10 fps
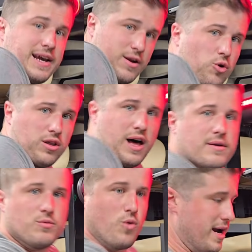can hold a lot
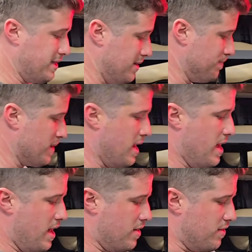of weight,
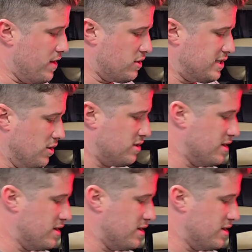there's still